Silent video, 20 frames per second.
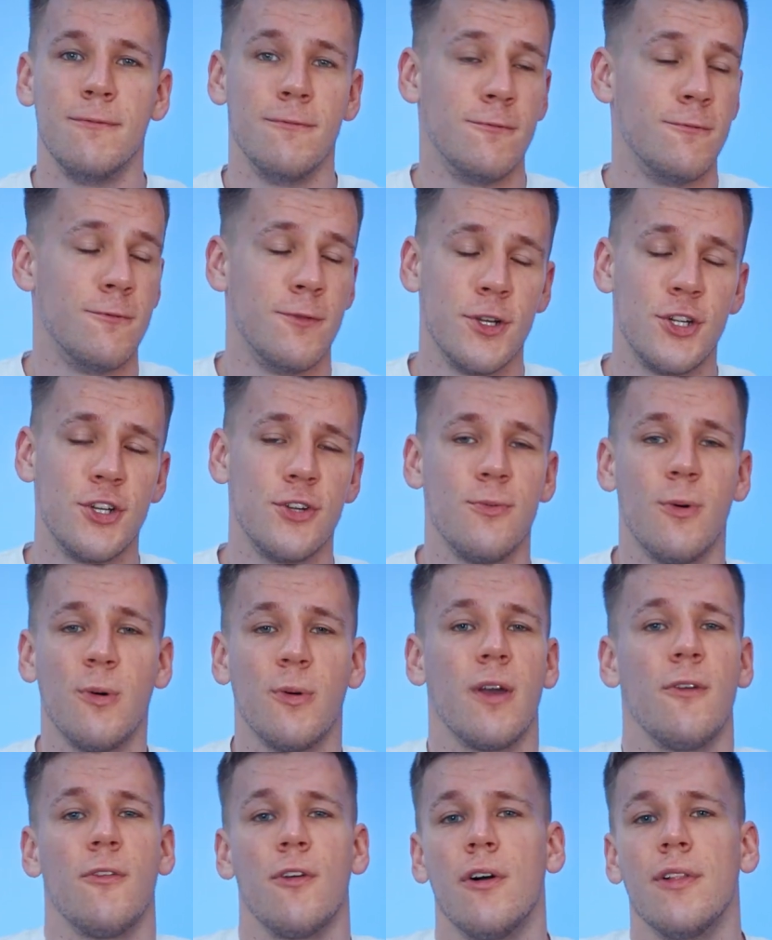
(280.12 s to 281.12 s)
which will
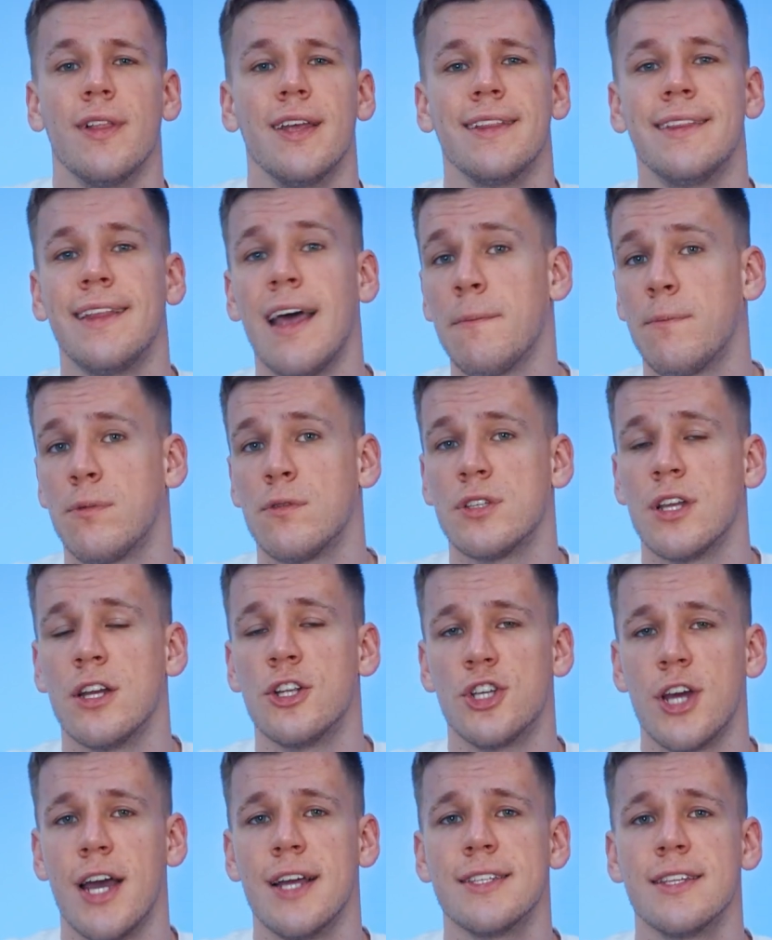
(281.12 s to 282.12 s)
give you only a 10%
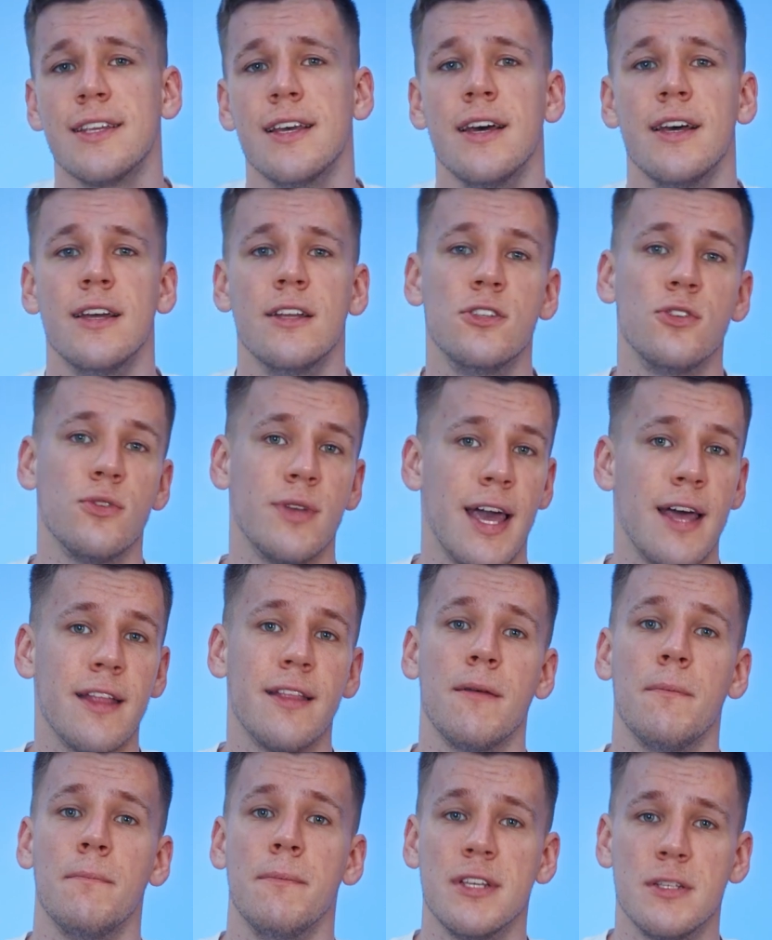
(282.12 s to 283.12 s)
chance to
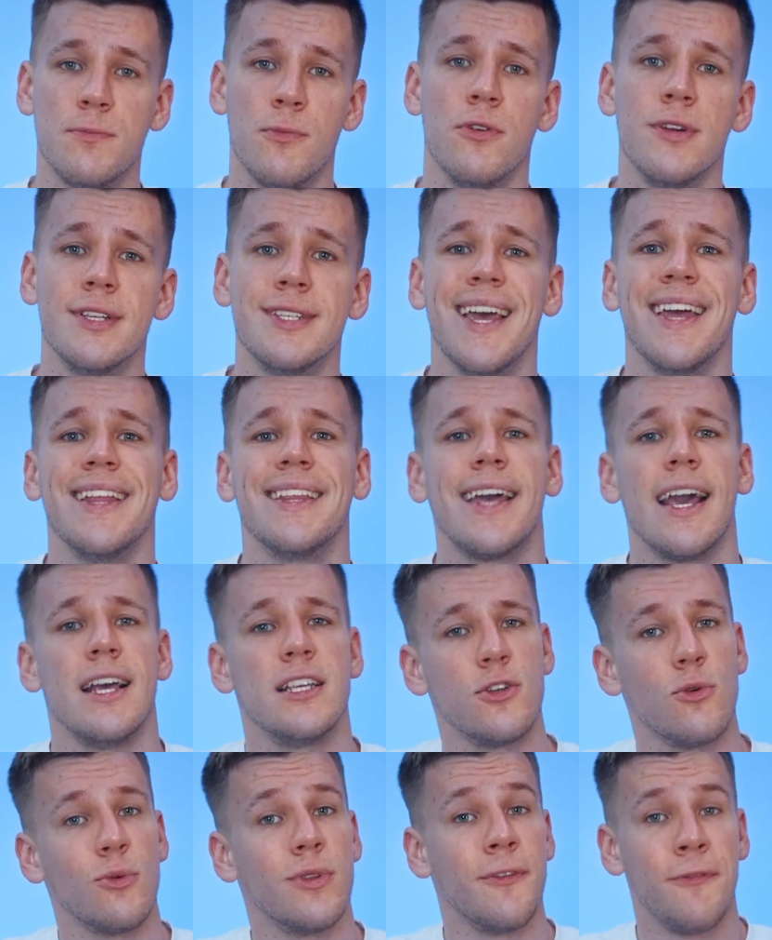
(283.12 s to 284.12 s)
get Mysteries in
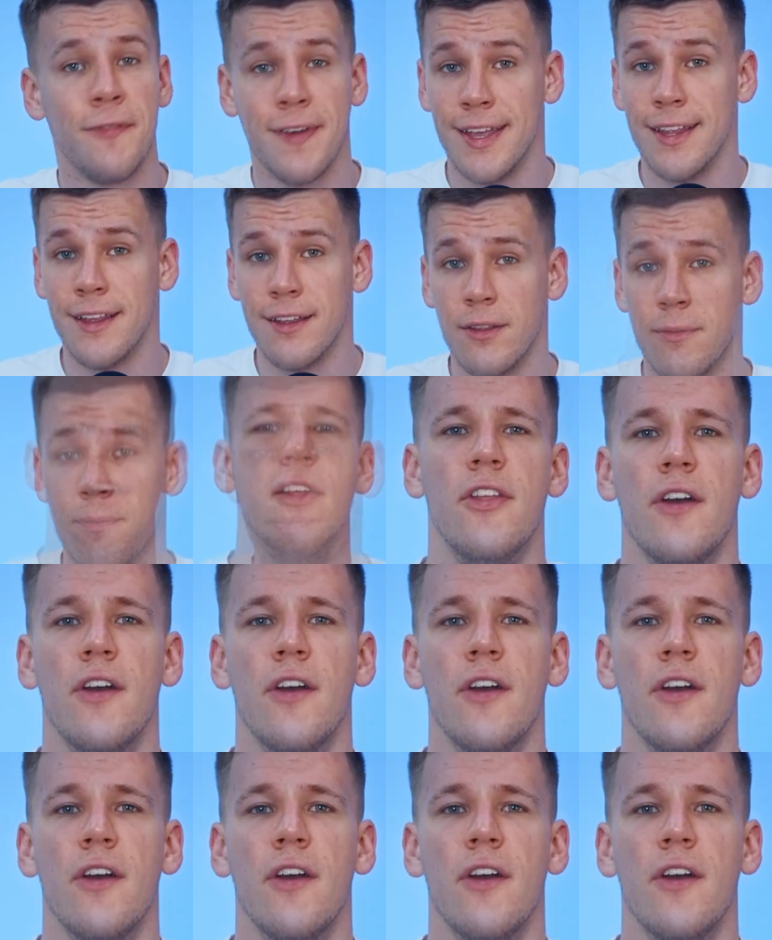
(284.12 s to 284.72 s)
case you're defeated.